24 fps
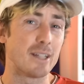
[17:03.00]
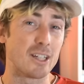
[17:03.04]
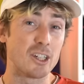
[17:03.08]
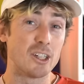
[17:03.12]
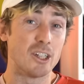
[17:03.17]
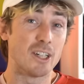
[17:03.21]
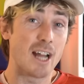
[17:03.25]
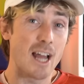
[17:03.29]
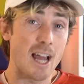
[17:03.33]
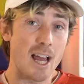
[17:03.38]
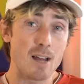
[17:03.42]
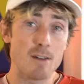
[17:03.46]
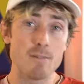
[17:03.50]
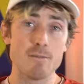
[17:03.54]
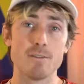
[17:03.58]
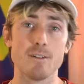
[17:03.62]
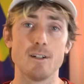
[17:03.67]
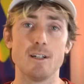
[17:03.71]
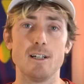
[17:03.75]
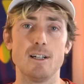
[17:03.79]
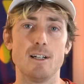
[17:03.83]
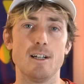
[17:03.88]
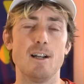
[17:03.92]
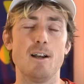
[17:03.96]
could have,
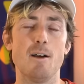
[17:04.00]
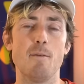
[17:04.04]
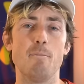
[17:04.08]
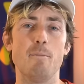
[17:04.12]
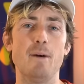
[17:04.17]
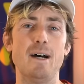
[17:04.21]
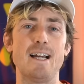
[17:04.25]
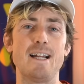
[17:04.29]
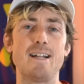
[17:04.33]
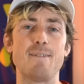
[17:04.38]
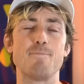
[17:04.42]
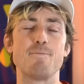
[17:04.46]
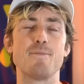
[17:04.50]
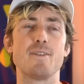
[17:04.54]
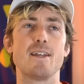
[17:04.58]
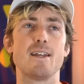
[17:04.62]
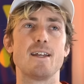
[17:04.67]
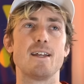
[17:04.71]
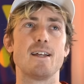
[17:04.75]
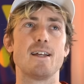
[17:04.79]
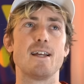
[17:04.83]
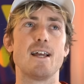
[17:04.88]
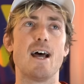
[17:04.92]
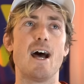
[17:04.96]
but
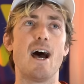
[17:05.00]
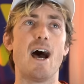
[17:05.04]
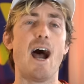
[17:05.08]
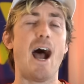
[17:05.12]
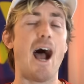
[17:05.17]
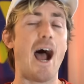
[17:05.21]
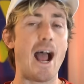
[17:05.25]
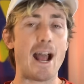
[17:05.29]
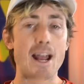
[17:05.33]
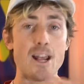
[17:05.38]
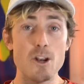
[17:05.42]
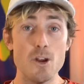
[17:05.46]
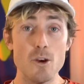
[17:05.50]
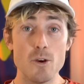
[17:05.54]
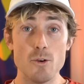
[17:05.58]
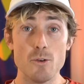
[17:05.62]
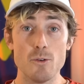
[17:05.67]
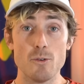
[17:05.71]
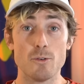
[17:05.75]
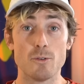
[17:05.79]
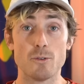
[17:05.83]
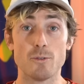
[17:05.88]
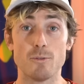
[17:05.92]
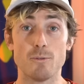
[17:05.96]
I
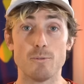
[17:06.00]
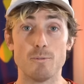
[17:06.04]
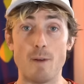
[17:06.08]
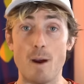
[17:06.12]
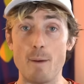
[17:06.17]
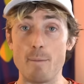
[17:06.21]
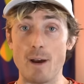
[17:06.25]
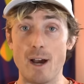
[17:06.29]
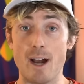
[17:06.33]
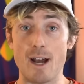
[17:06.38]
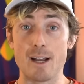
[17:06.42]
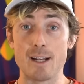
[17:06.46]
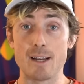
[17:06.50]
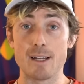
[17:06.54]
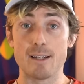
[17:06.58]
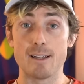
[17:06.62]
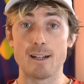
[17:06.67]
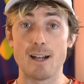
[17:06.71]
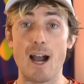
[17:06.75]
knew my body,